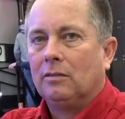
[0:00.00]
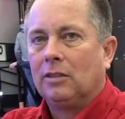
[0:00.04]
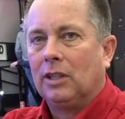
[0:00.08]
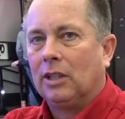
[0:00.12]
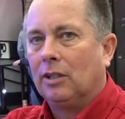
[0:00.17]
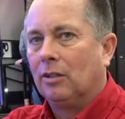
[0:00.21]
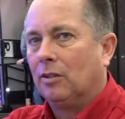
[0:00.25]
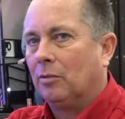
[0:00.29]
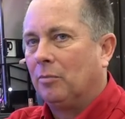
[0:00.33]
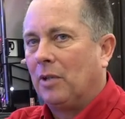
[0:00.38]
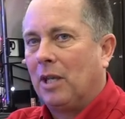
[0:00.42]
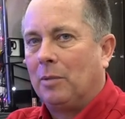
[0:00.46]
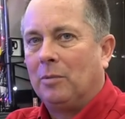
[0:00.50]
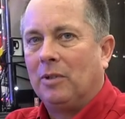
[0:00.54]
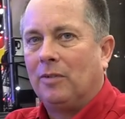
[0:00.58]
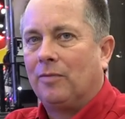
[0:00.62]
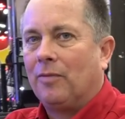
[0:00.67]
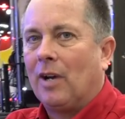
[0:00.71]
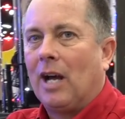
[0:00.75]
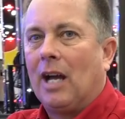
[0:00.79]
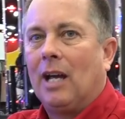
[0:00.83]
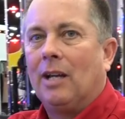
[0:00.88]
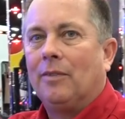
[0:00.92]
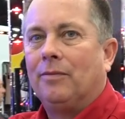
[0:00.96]
You know, maybe
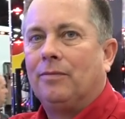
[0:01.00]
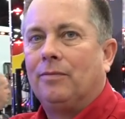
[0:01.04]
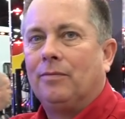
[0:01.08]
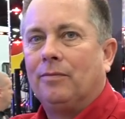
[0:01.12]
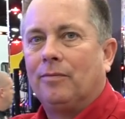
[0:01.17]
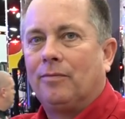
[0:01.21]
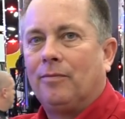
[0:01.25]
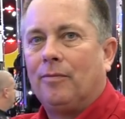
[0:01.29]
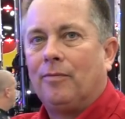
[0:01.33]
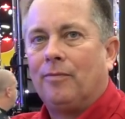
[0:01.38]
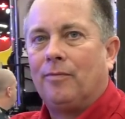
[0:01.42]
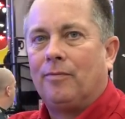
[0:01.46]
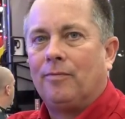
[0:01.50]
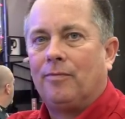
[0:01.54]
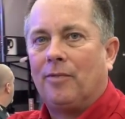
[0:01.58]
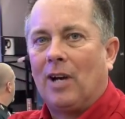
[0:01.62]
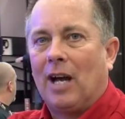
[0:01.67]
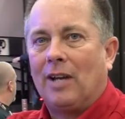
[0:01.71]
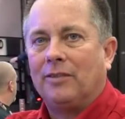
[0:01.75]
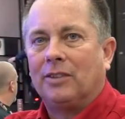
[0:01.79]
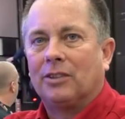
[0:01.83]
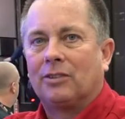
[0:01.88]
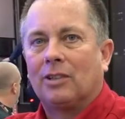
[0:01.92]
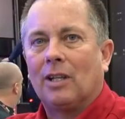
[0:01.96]
$5,000 to
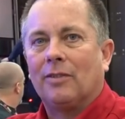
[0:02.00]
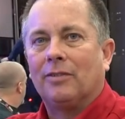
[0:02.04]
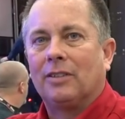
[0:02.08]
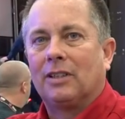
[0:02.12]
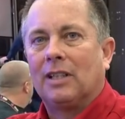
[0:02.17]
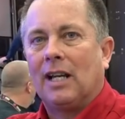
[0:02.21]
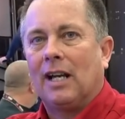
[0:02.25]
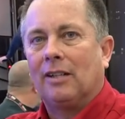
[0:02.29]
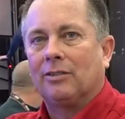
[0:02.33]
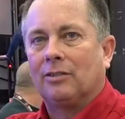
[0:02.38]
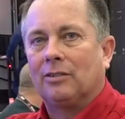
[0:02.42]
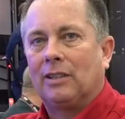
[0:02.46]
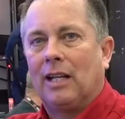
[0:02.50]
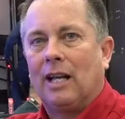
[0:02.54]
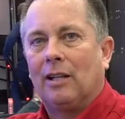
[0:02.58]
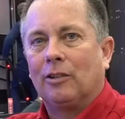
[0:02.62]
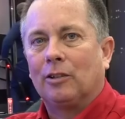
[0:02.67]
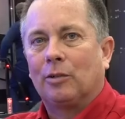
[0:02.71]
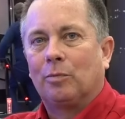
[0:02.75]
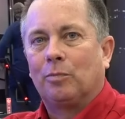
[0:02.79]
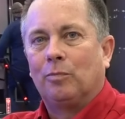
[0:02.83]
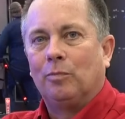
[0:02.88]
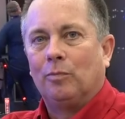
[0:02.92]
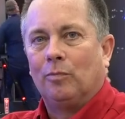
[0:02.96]

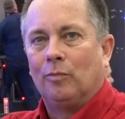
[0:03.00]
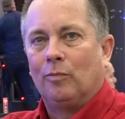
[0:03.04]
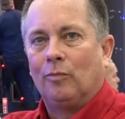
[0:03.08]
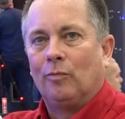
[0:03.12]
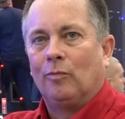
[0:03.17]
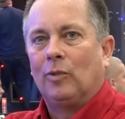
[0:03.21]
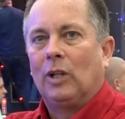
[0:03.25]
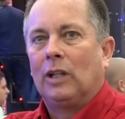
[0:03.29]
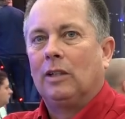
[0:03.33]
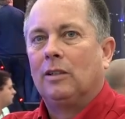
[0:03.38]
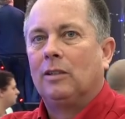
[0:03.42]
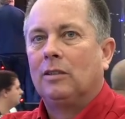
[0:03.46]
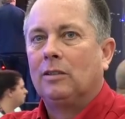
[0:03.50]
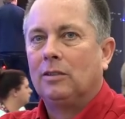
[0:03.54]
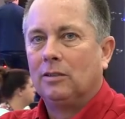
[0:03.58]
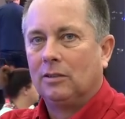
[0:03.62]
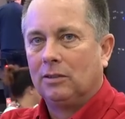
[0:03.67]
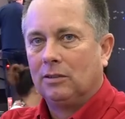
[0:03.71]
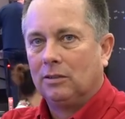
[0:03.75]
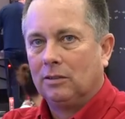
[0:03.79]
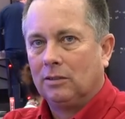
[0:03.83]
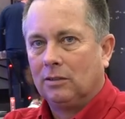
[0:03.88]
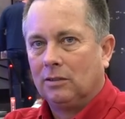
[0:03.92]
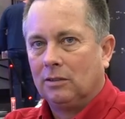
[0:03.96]
$7,000. So, have you sold a
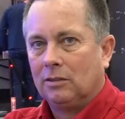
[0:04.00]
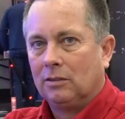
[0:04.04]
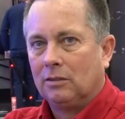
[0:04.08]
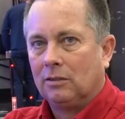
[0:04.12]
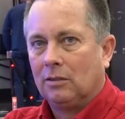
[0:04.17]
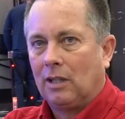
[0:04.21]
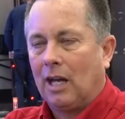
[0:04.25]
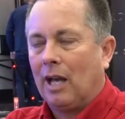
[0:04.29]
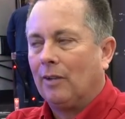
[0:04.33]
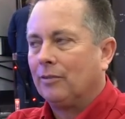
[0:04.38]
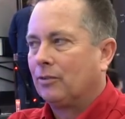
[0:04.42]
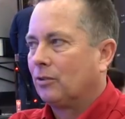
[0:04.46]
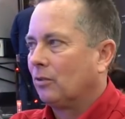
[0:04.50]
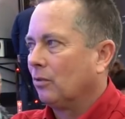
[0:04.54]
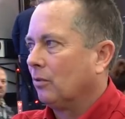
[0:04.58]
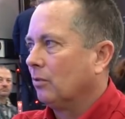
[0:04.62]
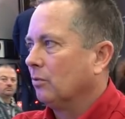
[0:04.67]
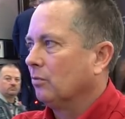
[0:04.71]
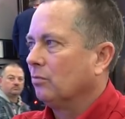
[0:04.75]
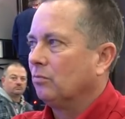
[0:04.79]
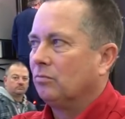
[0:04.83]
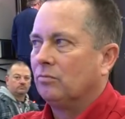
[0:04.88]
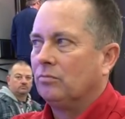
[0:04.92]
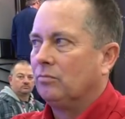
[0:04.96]
few of these? I've
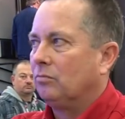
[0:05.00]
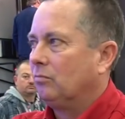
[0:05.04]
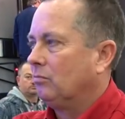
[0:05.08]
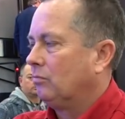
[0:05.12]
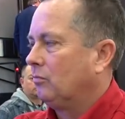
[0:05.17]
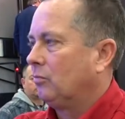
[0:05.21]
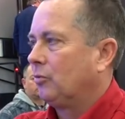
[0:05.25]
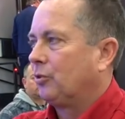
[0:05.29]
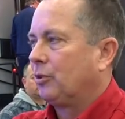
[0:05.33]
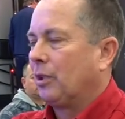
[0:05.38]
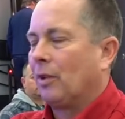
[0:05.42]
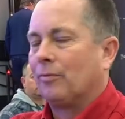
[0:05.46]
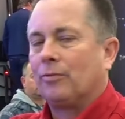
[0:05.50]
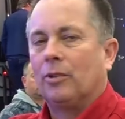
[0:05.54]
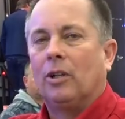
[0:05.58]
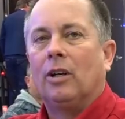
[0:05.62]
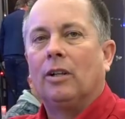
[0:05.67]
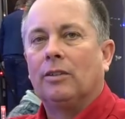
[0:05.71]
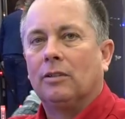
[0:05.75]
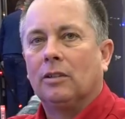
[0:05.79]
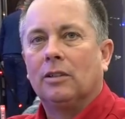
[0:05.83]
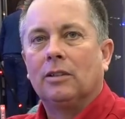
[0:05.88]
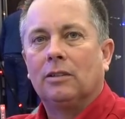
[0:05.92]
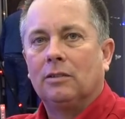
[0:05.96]
sold several
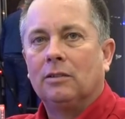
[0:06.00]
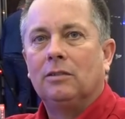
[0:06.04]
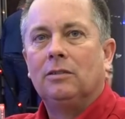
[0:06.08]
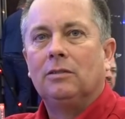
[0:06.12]
hundred.